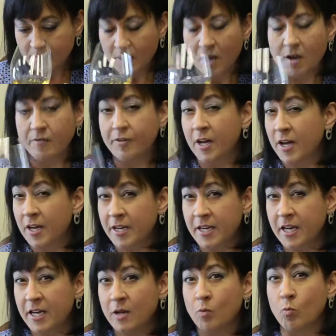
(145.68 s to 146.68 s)
of
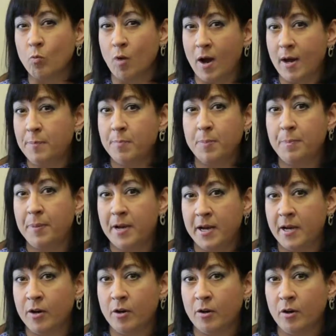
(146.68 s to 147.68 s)
honey, ripe
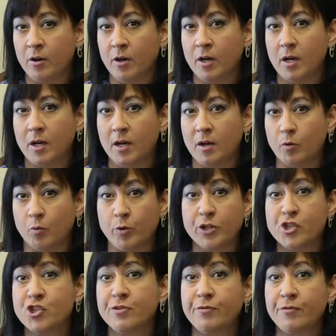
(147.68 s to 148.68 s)
pear,
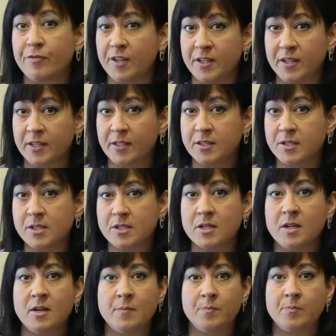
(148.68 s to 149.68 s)
rich figs,
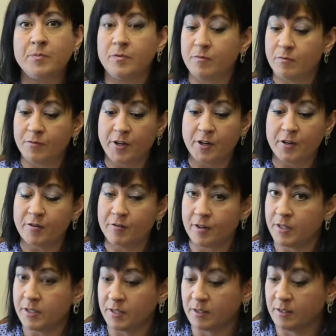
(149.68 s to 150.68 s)
very,
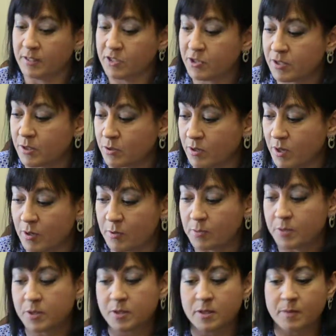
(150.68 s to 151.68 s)
very delicious
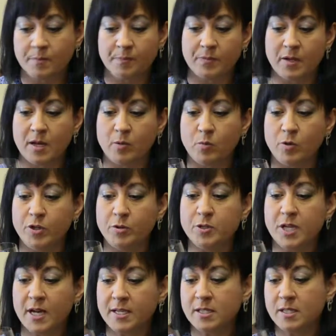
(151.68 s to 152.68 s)
nose. And when you
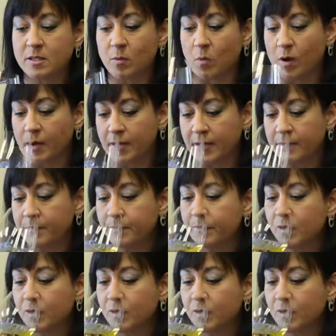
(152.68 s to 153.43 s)
taste the wine,